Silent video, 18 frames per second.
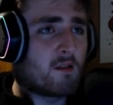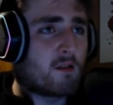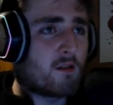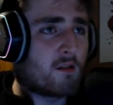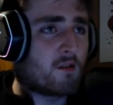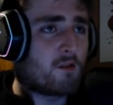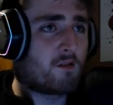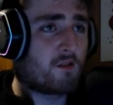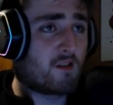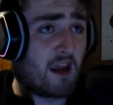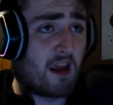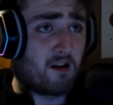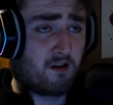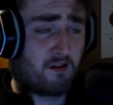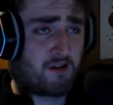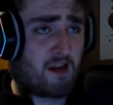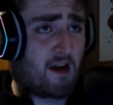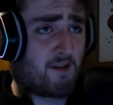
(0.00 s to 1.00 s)
Scared
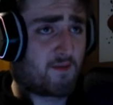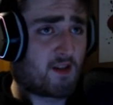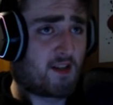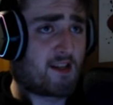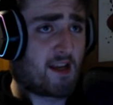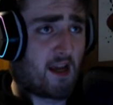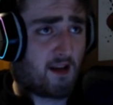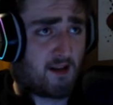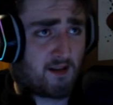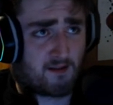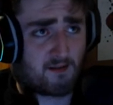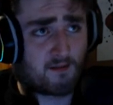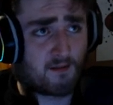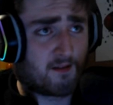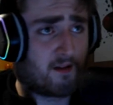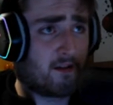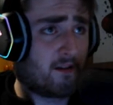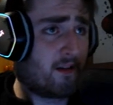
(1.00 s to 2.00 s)
us half to death.
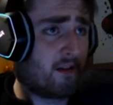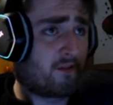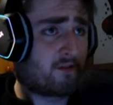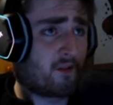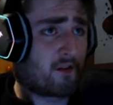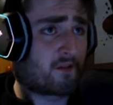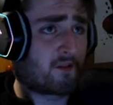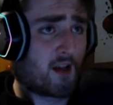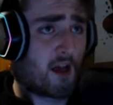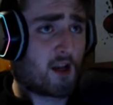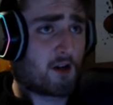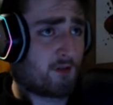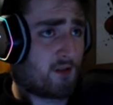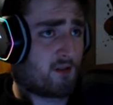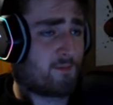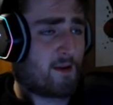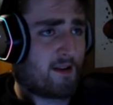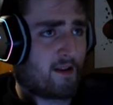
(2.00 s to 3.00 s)
At least our
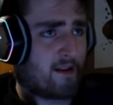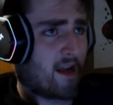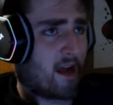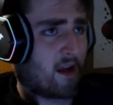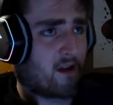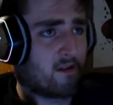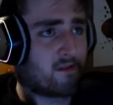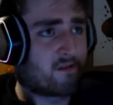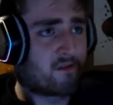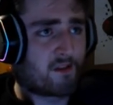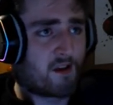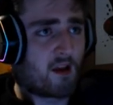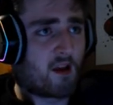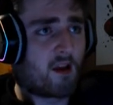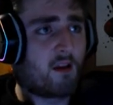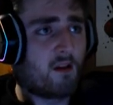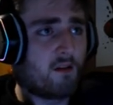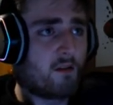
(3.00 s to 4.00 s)
salaries made it out
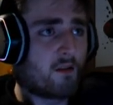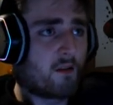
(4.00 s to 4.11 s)
unscathed.